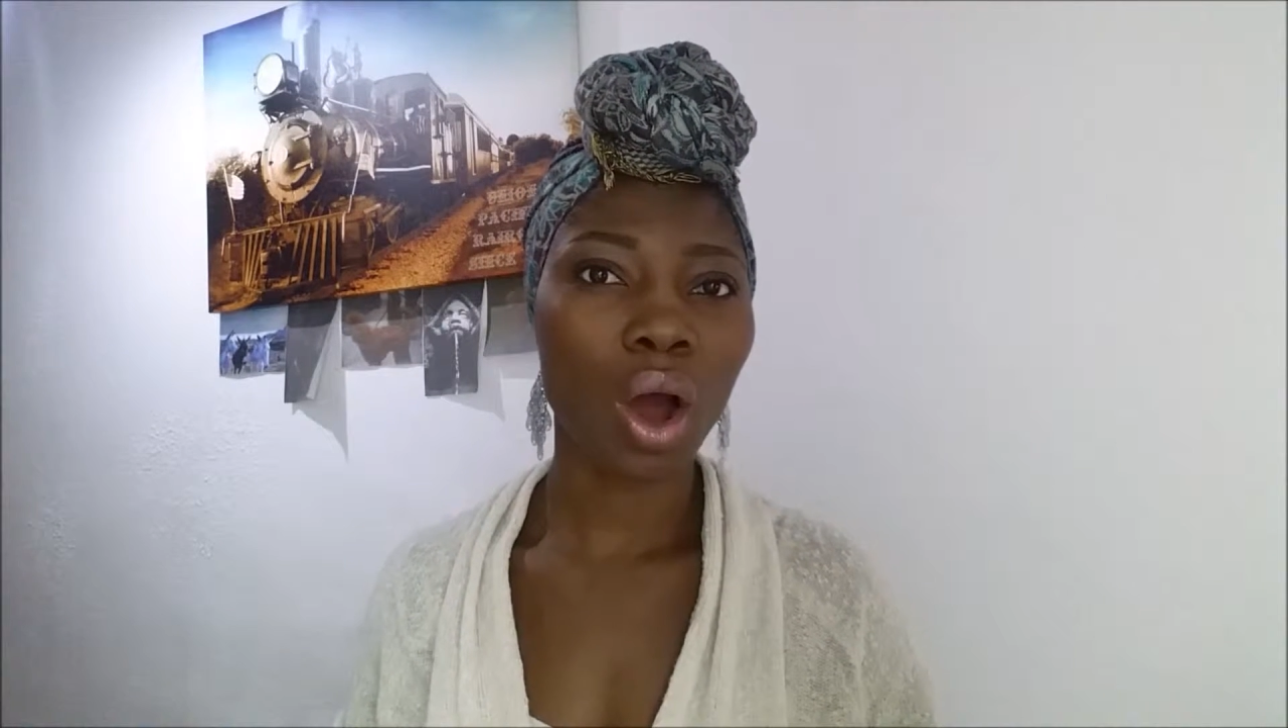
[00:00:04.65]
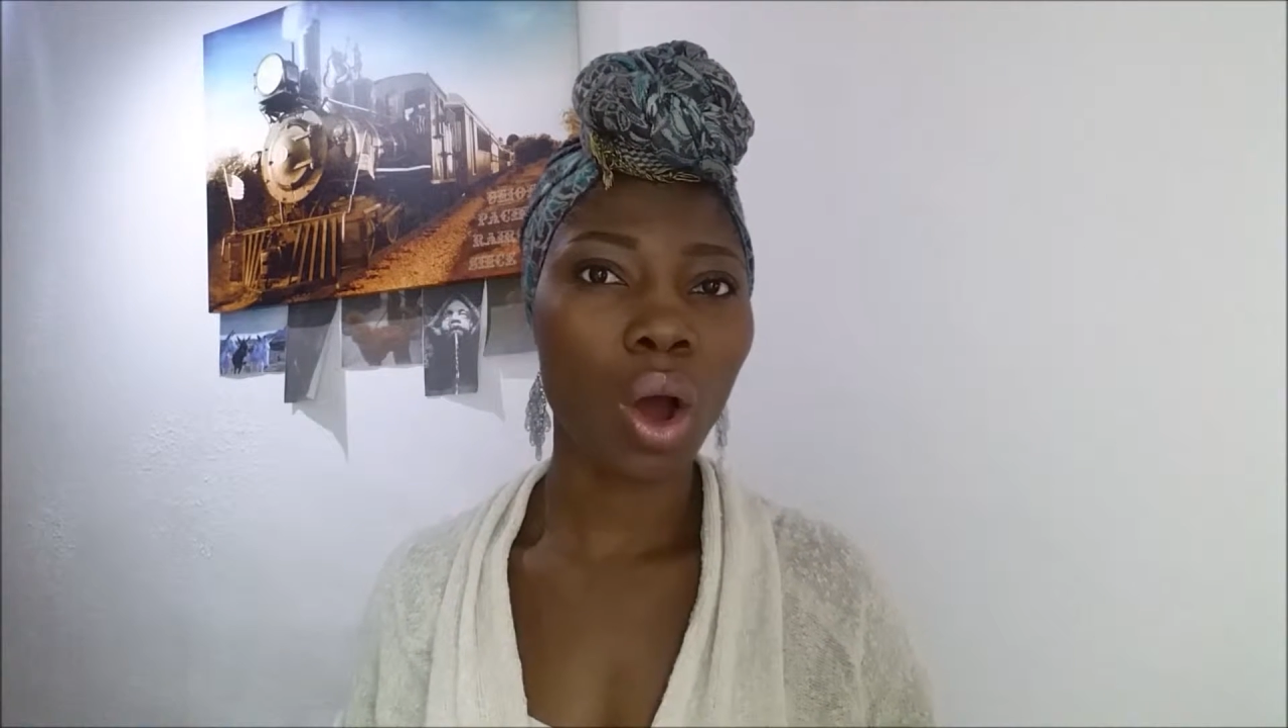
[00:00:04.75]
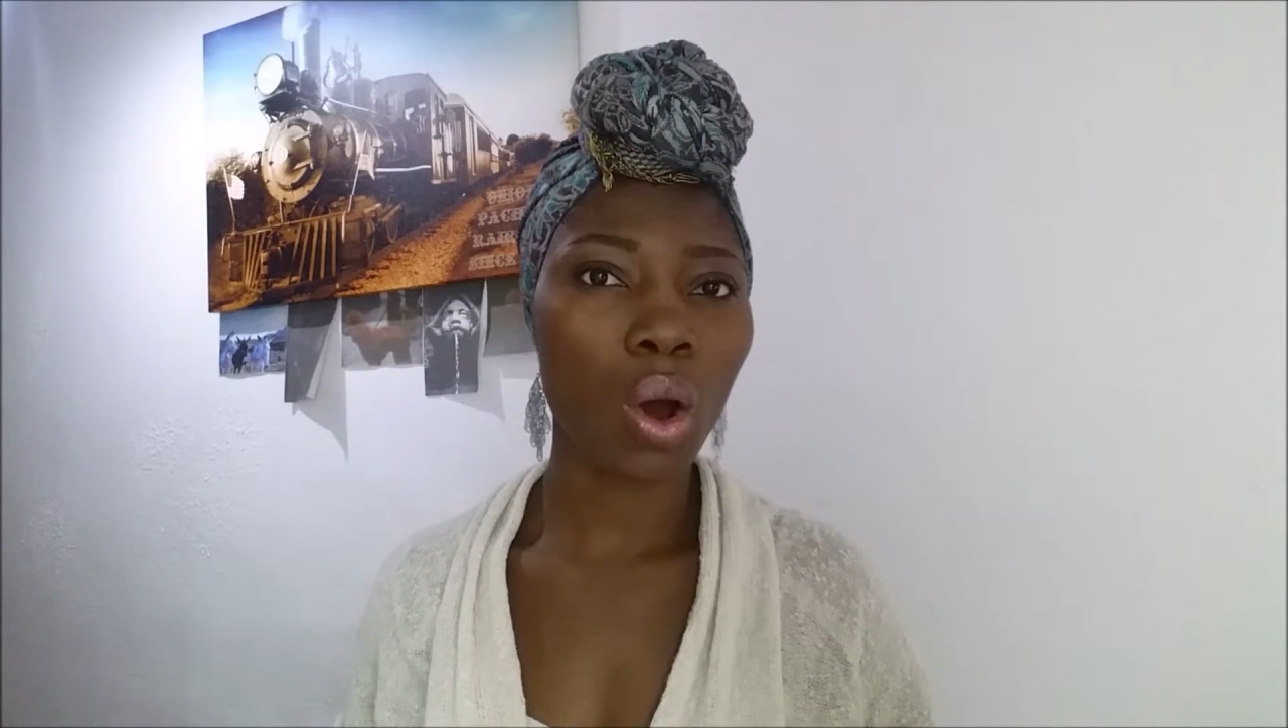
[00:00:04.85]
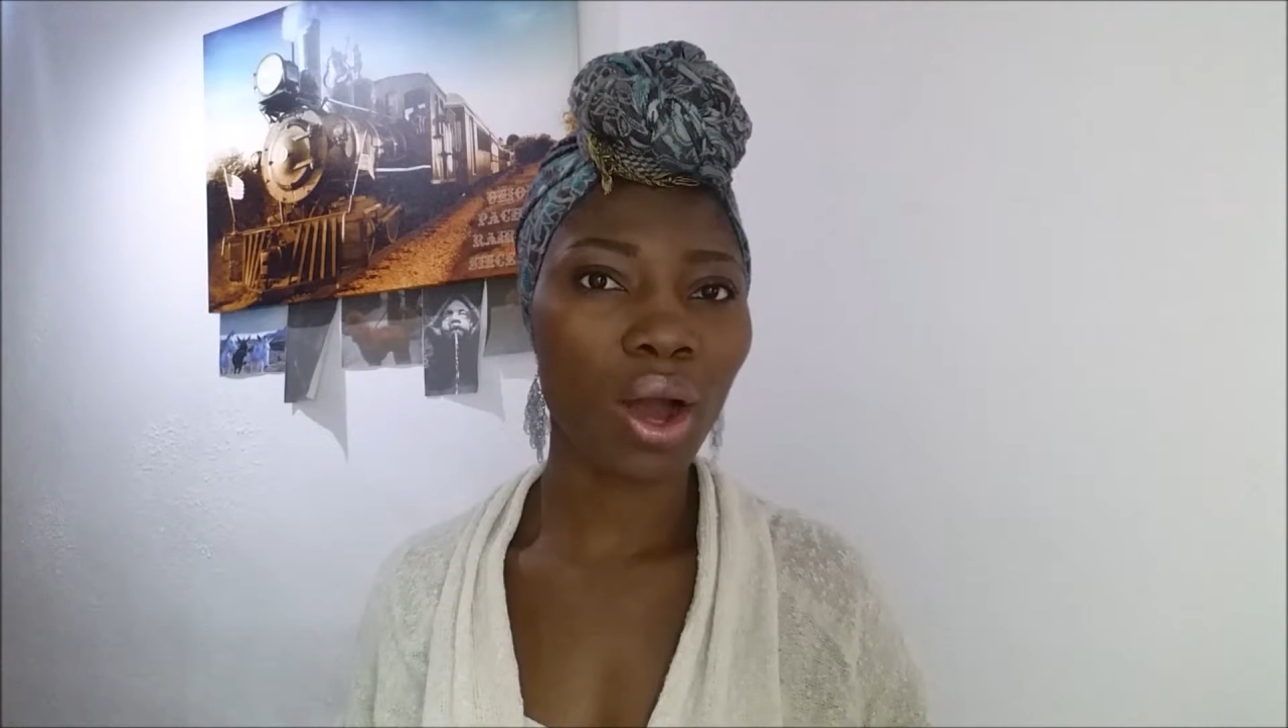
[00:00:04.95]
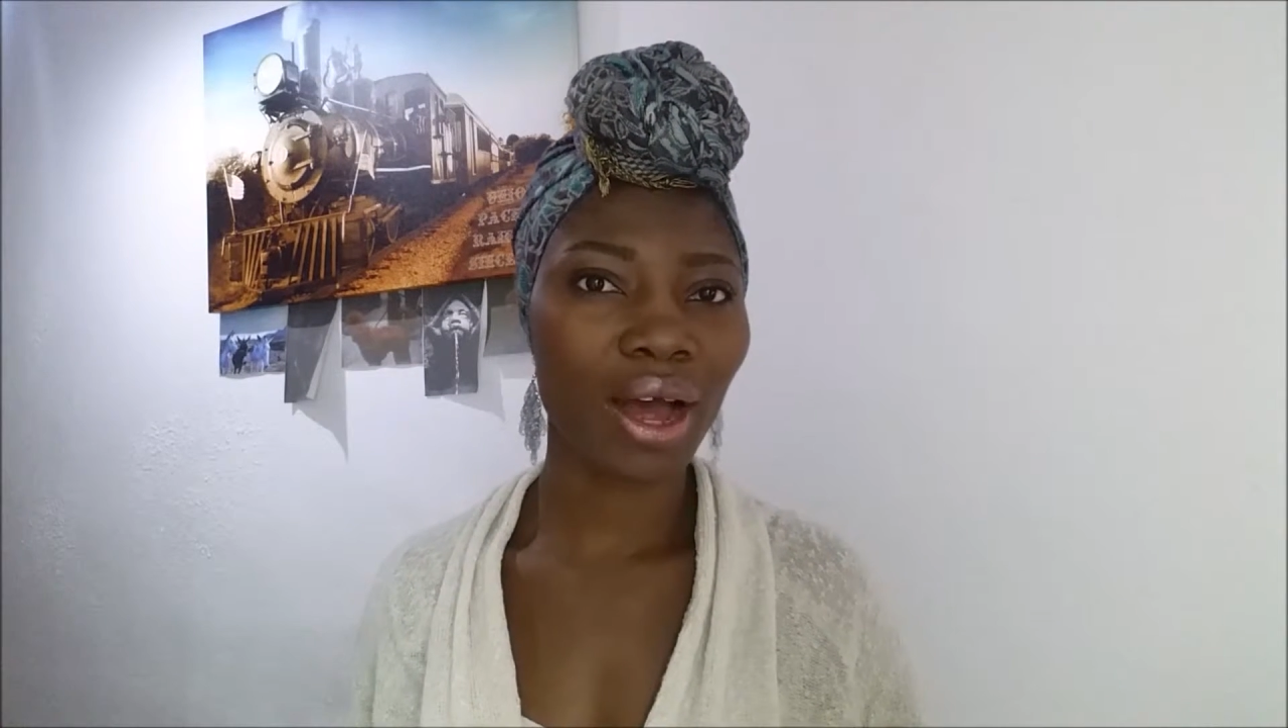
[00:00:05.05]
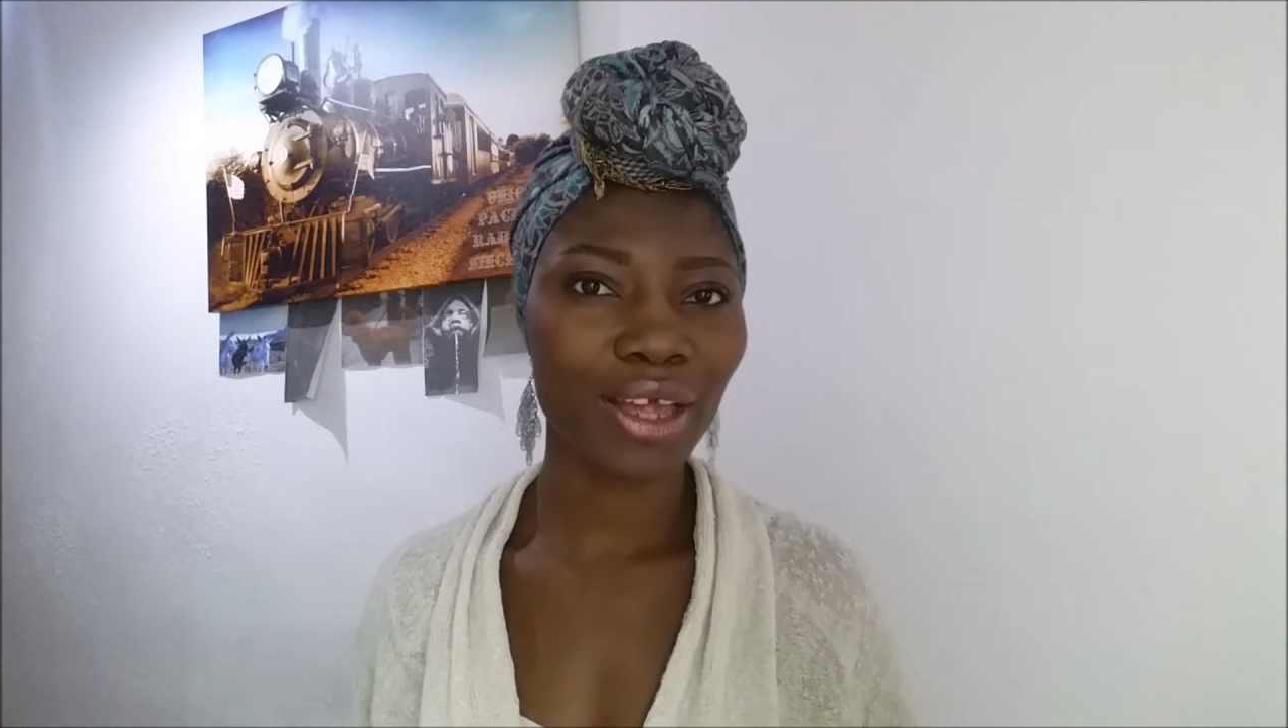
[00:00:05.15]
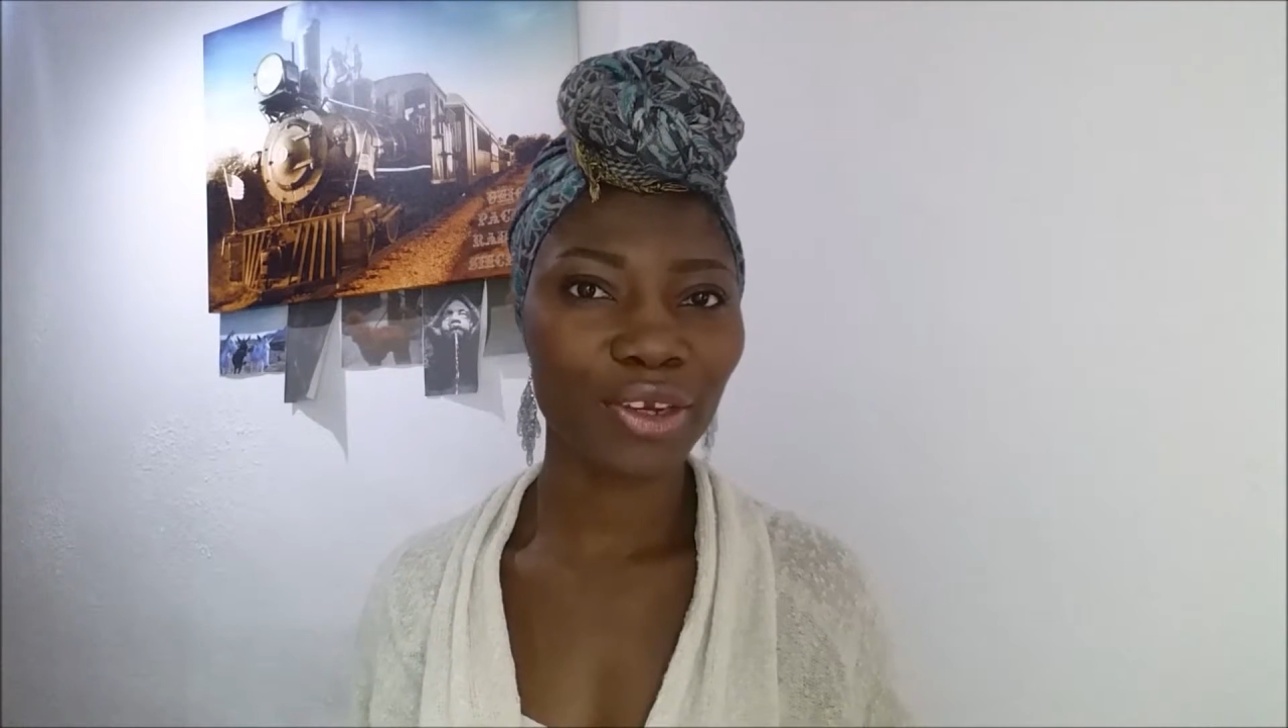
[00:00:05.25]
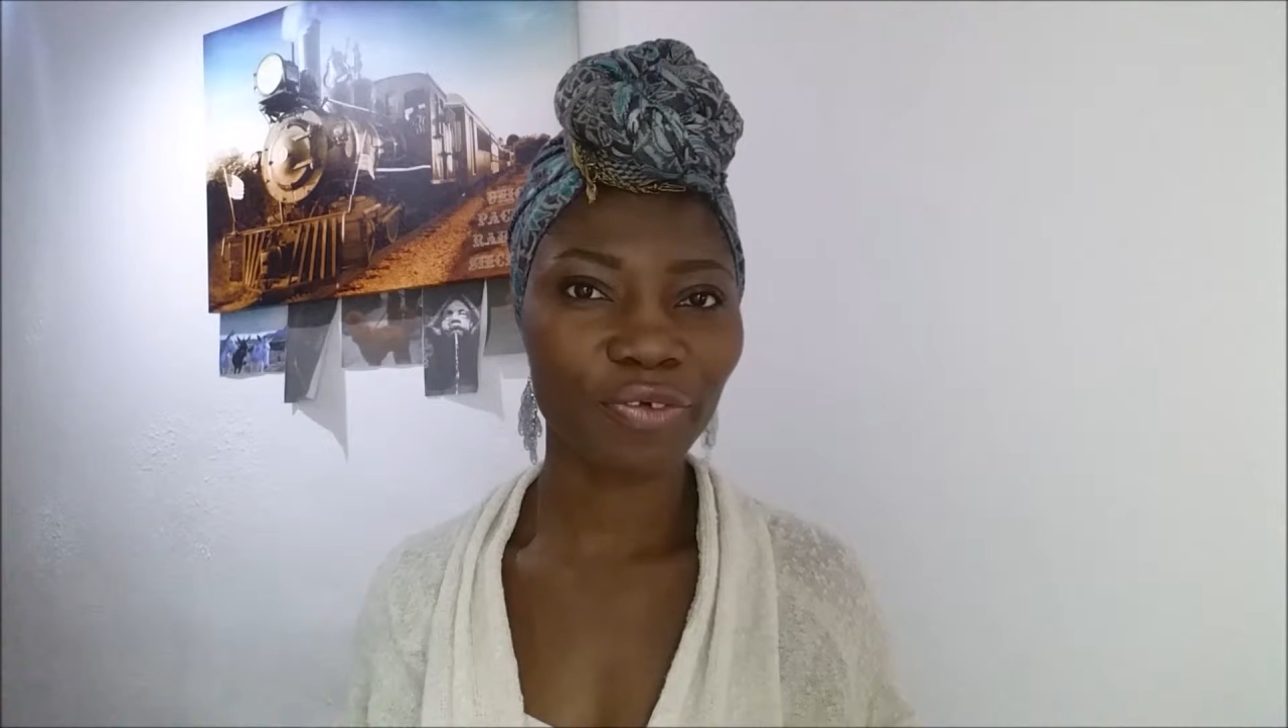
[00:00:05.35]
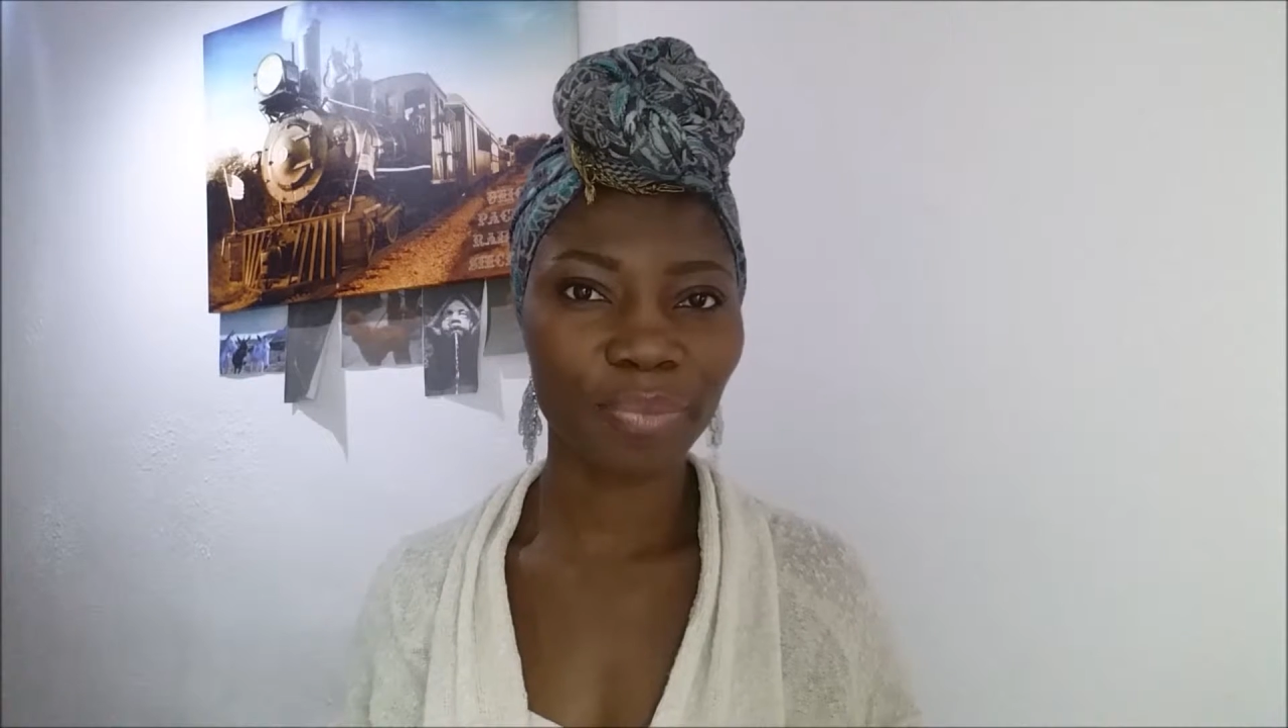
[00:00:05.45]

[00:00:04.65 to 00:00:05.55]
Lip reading: all kinds